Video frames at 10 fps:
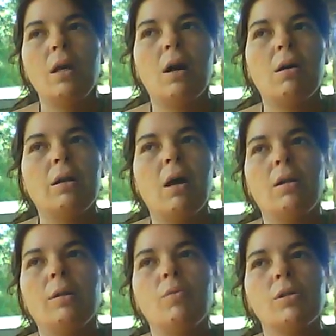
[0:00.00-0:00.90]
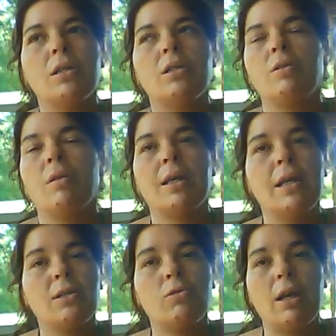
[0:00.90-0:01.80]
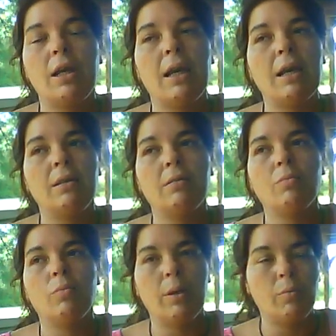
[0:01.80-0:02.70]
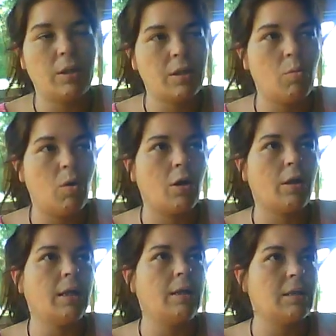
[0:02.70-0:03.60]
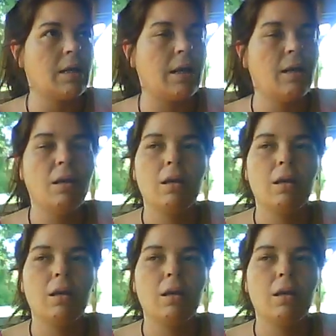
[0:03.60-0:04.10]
all he wants to do, like yesterday, he ate when he went to work, and he's like,